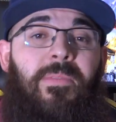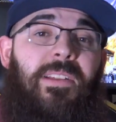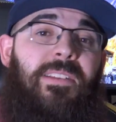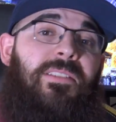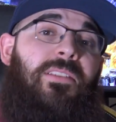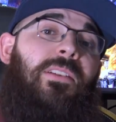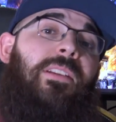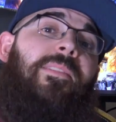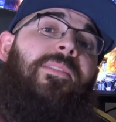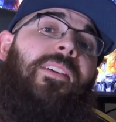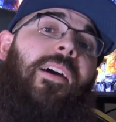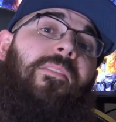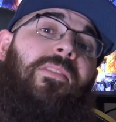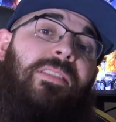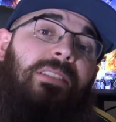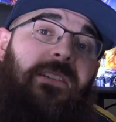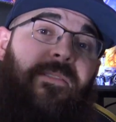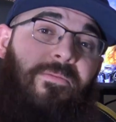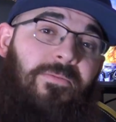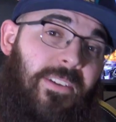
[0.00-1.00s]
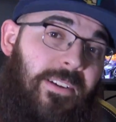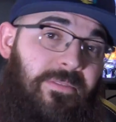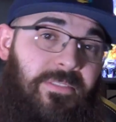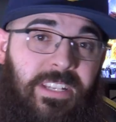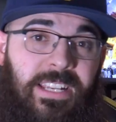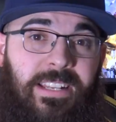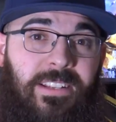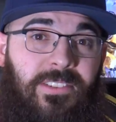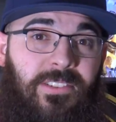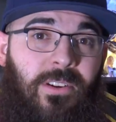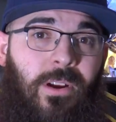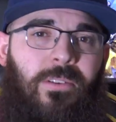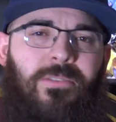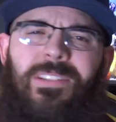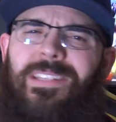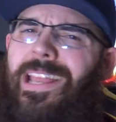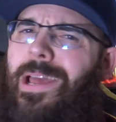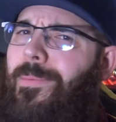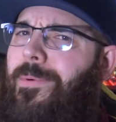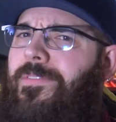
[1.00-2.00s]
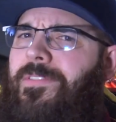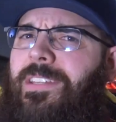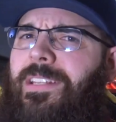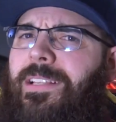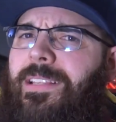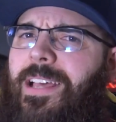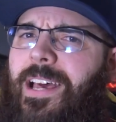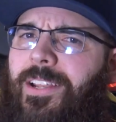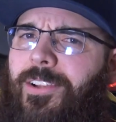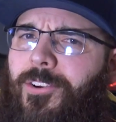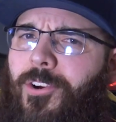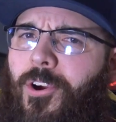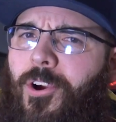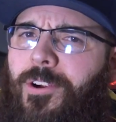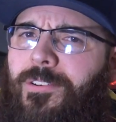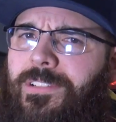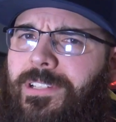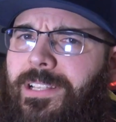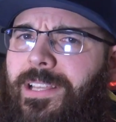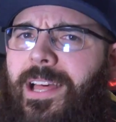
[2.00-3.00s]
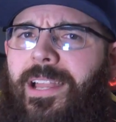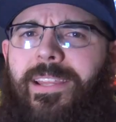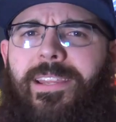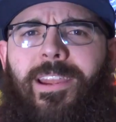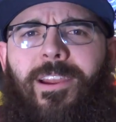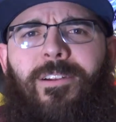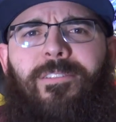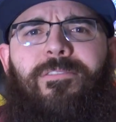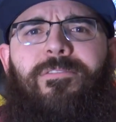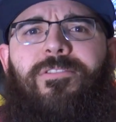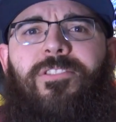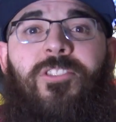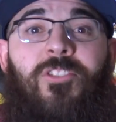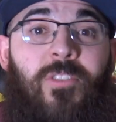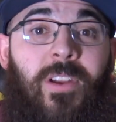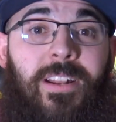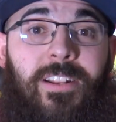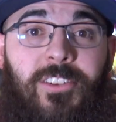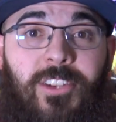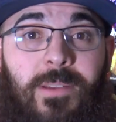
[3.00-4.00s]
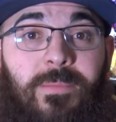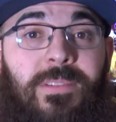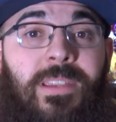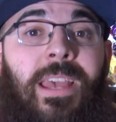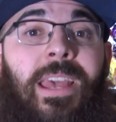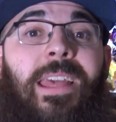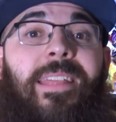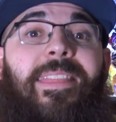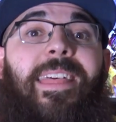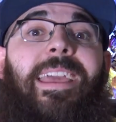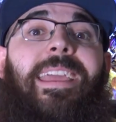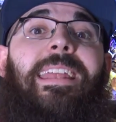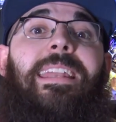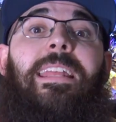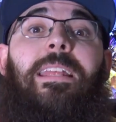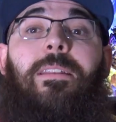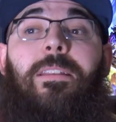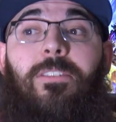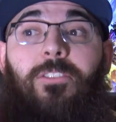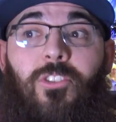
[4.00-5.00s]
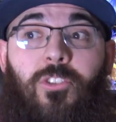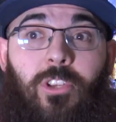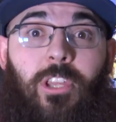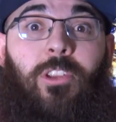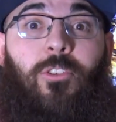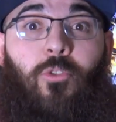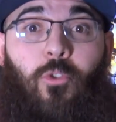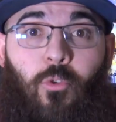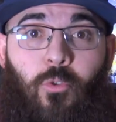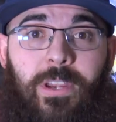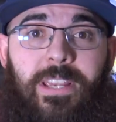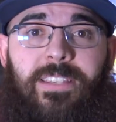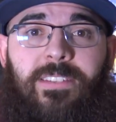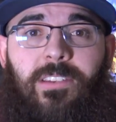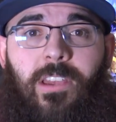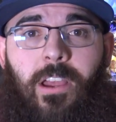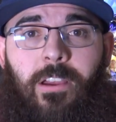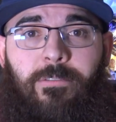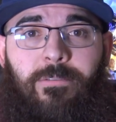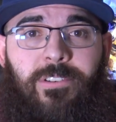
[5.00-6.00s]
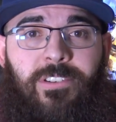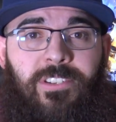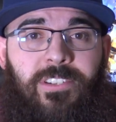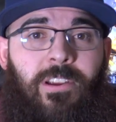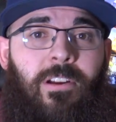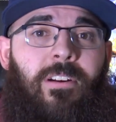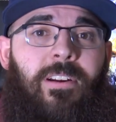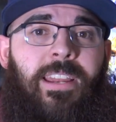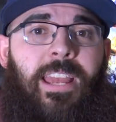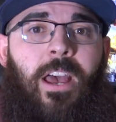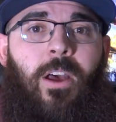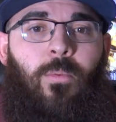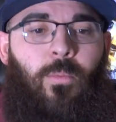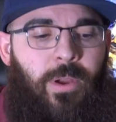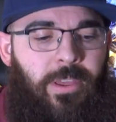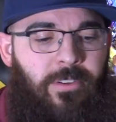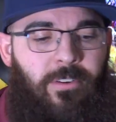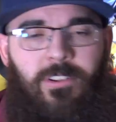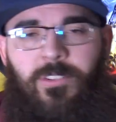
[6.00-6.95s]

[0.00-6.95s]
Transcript: That still leaves, obviously, 15 stars, and now we've seen a lot of cards and a lot of characters and stratagems that can increase our star count, whether